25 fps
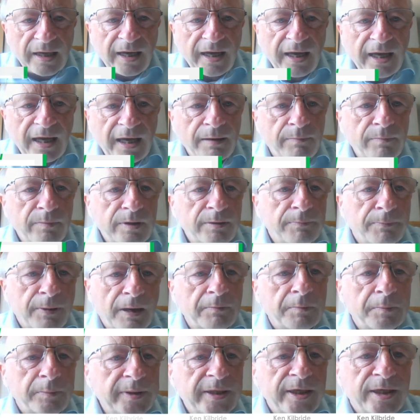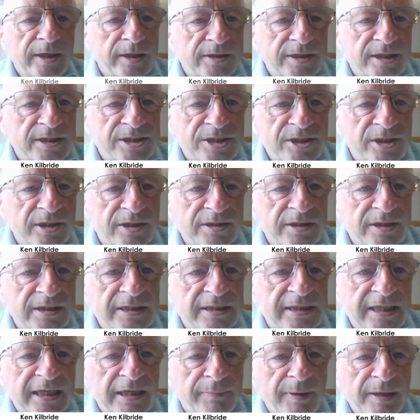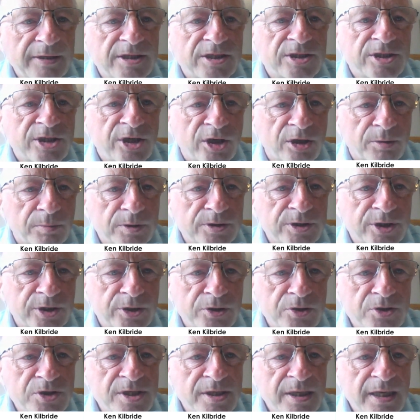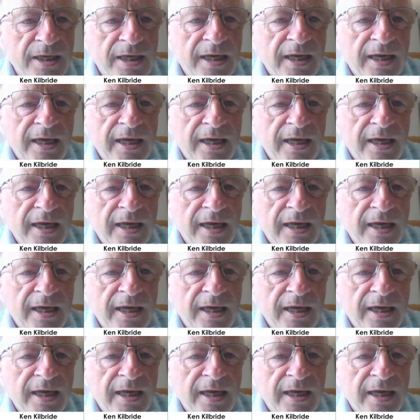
You probably heard the thing about the terrible twos.